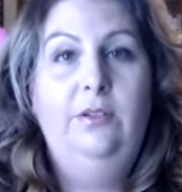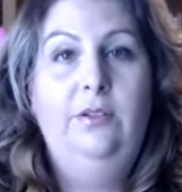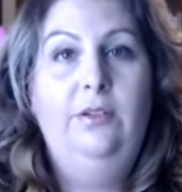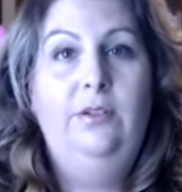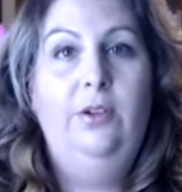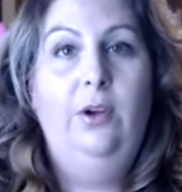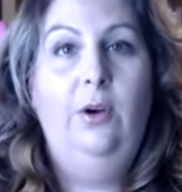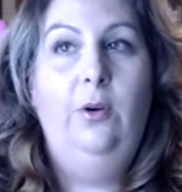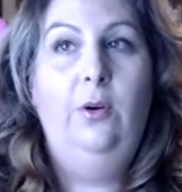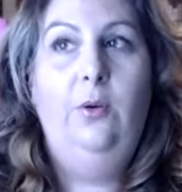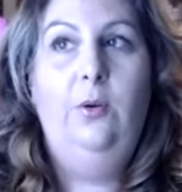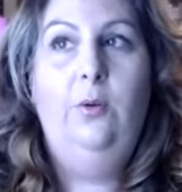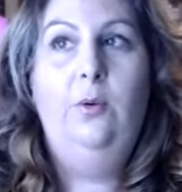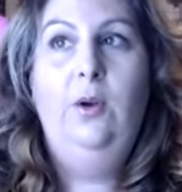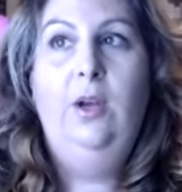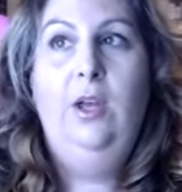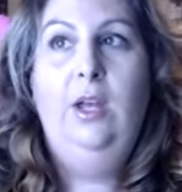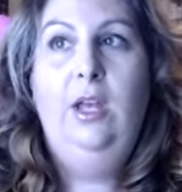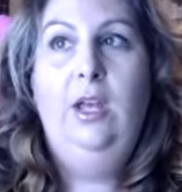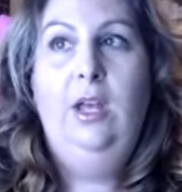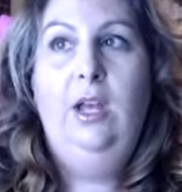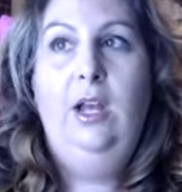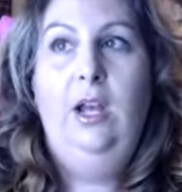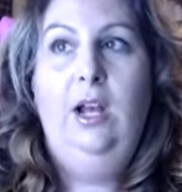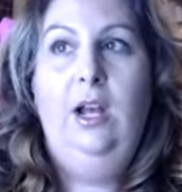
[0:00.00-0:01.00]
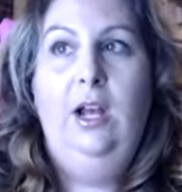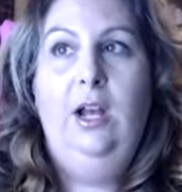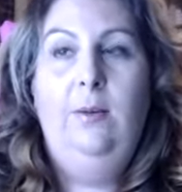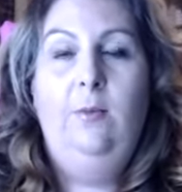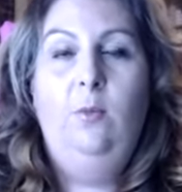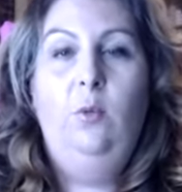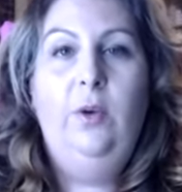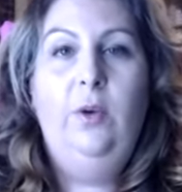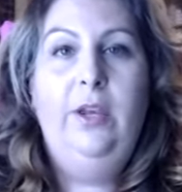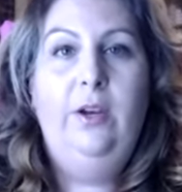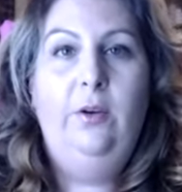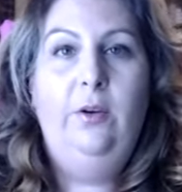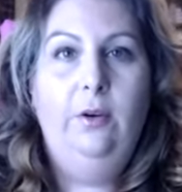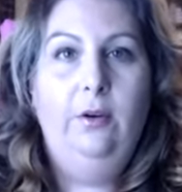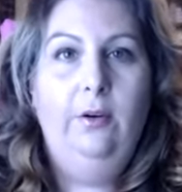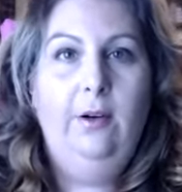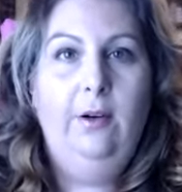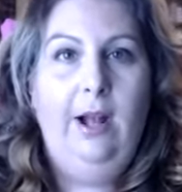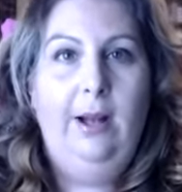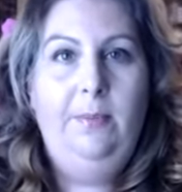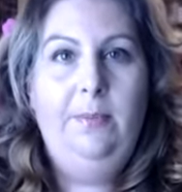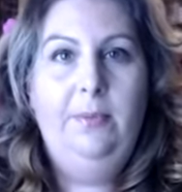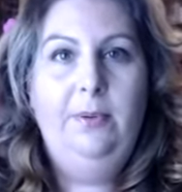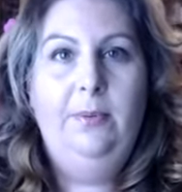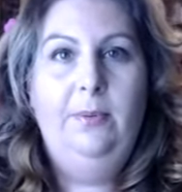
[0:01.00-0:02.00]
So um, we grew
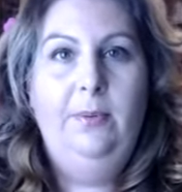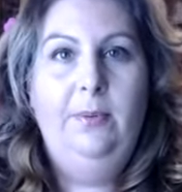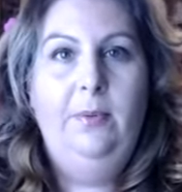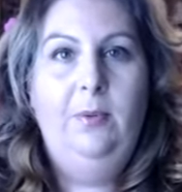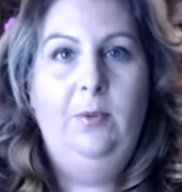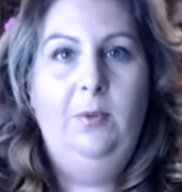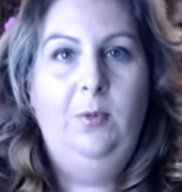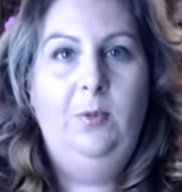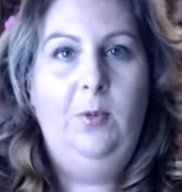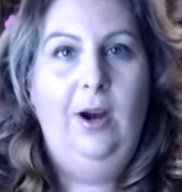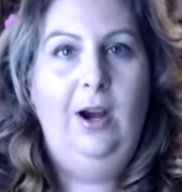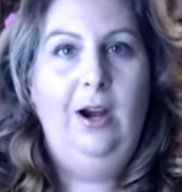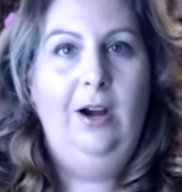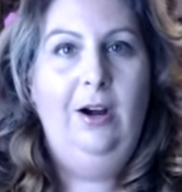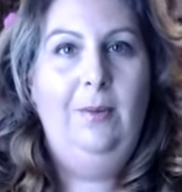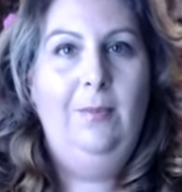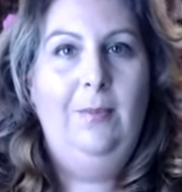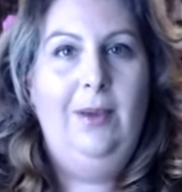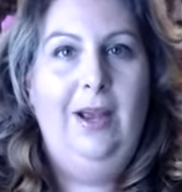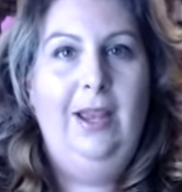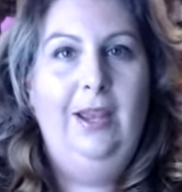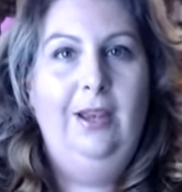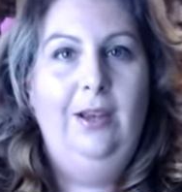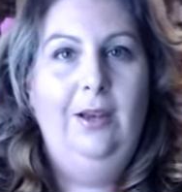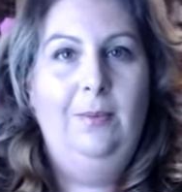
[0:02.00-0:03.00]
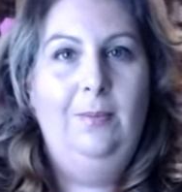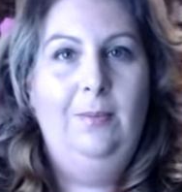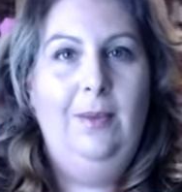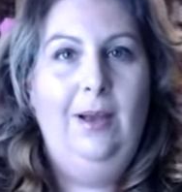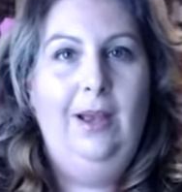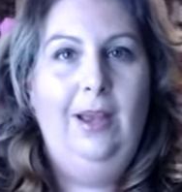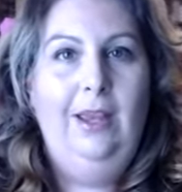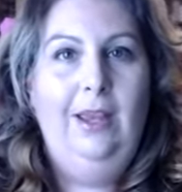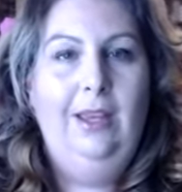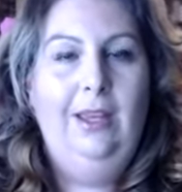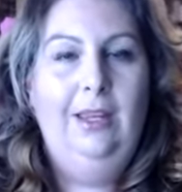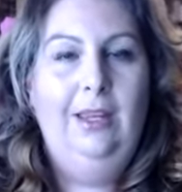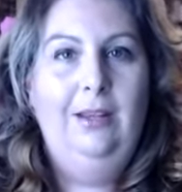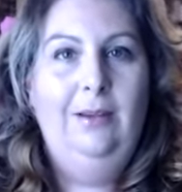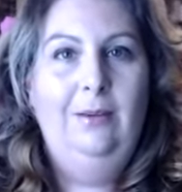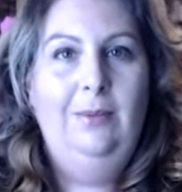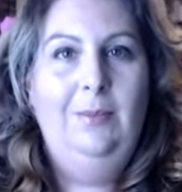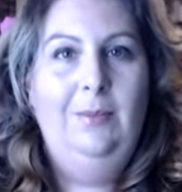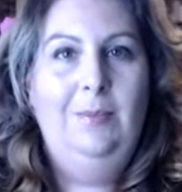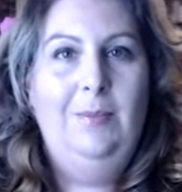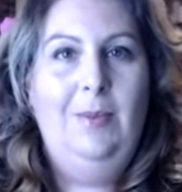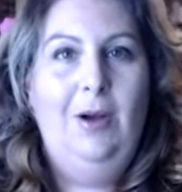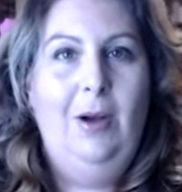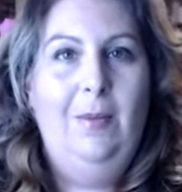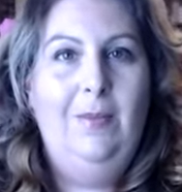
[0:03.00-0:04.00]
up where my my
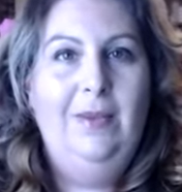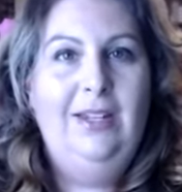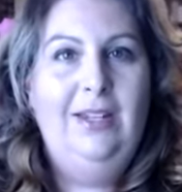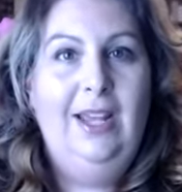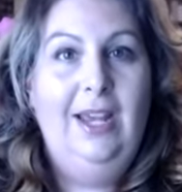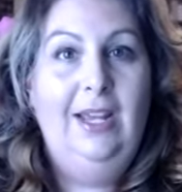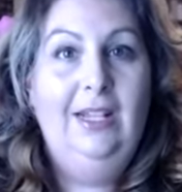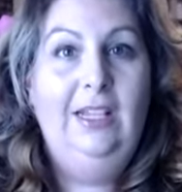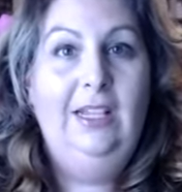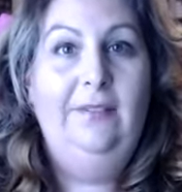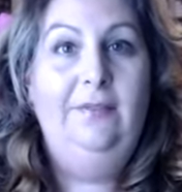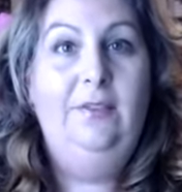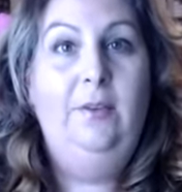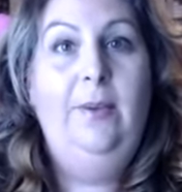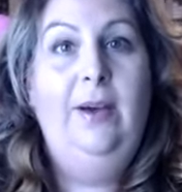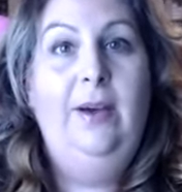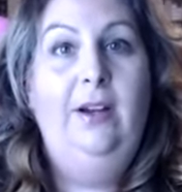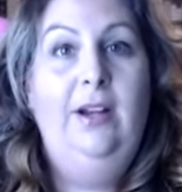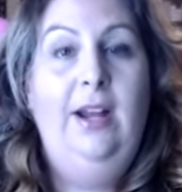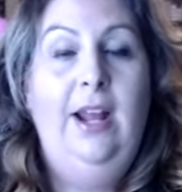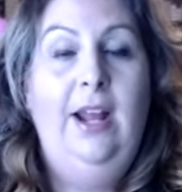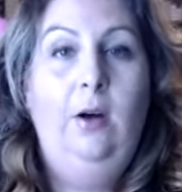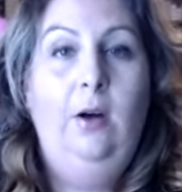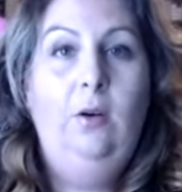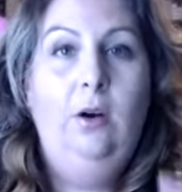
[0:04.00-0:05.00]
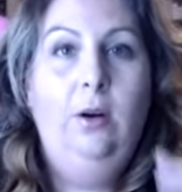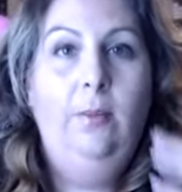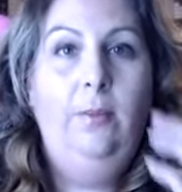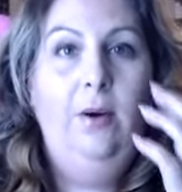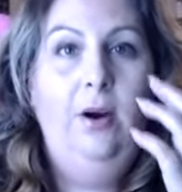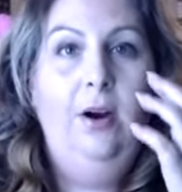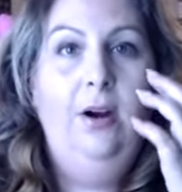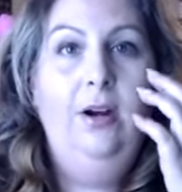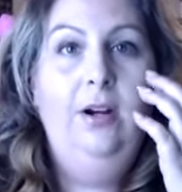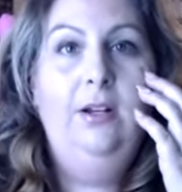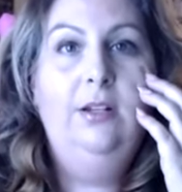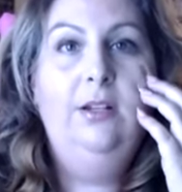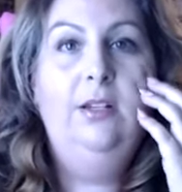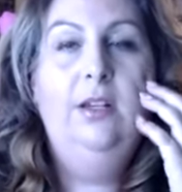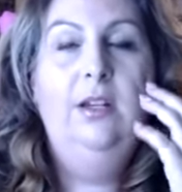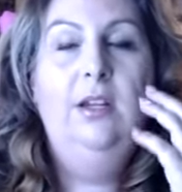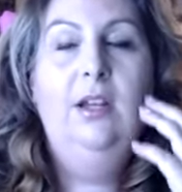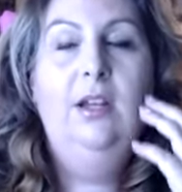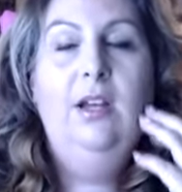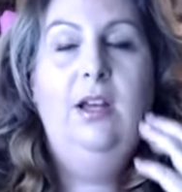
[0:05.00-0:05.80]
mom and dad lived about an hour apart.